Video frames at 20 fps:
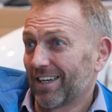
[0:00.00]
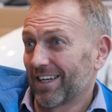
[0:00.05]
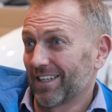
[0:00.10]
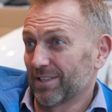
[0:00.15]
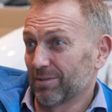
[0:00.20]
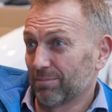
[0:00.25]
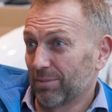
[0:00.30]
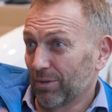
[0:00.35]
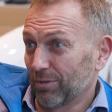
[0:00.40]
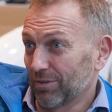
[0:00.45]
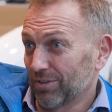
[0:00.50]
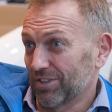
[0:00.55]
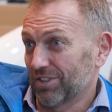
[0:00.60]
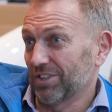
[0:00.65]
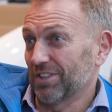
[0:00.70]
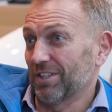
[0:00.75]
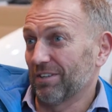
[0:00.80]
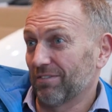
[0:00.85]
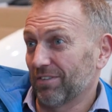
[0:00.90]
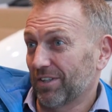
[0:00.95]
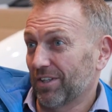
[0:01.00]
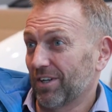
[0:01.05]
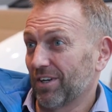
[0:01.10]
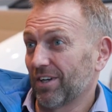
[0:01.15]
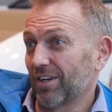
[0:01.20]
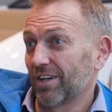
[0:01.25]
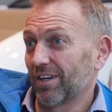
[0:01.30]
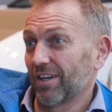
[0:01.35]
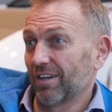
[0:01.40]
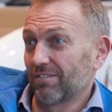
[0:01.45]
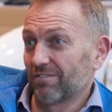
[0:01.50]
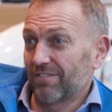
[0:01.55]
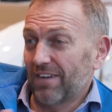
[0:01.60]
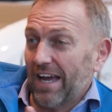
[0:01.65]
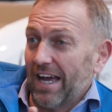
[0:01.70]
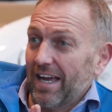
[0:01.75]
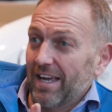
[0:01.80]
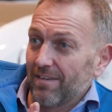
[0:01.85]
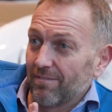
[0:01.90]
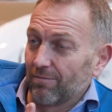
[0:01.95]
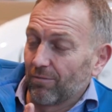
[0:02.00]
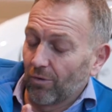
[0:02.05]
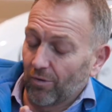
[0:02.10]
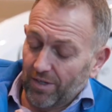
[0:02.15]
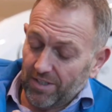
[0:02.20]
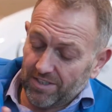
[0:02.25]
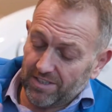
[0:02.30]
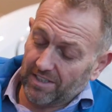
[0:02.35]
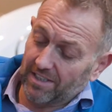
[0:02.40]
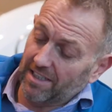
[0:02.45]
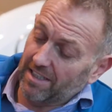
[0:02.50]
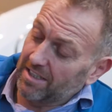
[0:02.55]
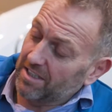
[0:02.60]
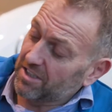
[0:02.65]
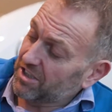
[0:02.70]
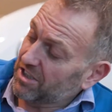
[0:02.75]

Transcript: as a builder certificate, a VAT invoice, and then a